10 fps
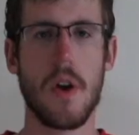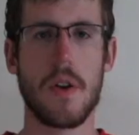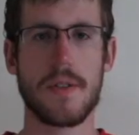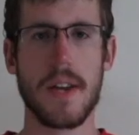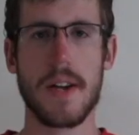
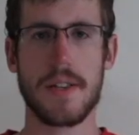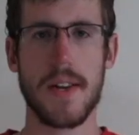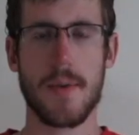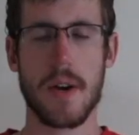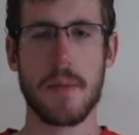So yeah,
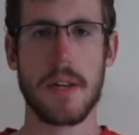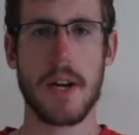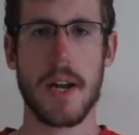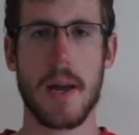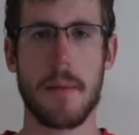today we're going to be
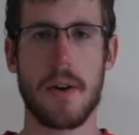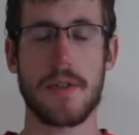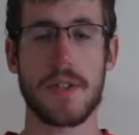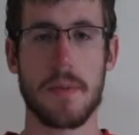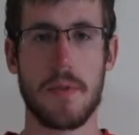talking
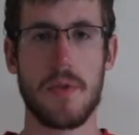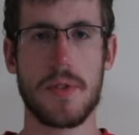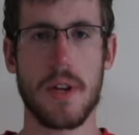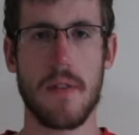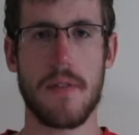about some new
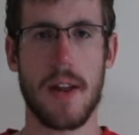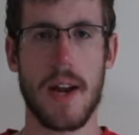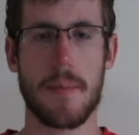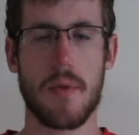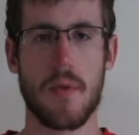stuff that
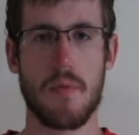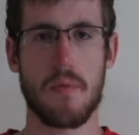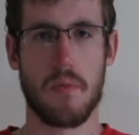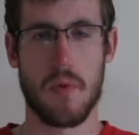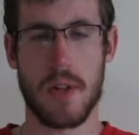Apple
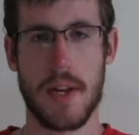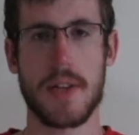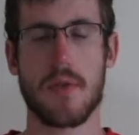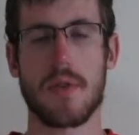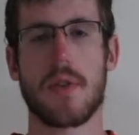
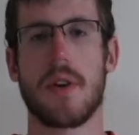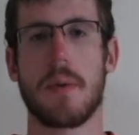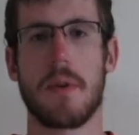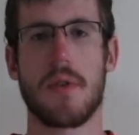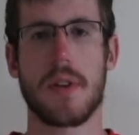released or is going
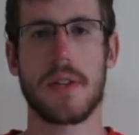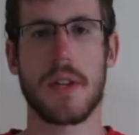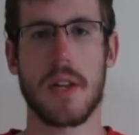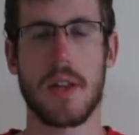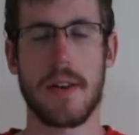to be
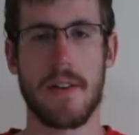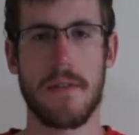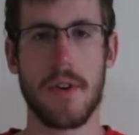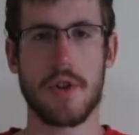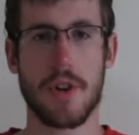releasing in the near
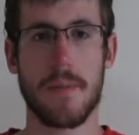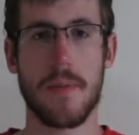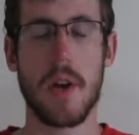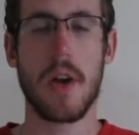future.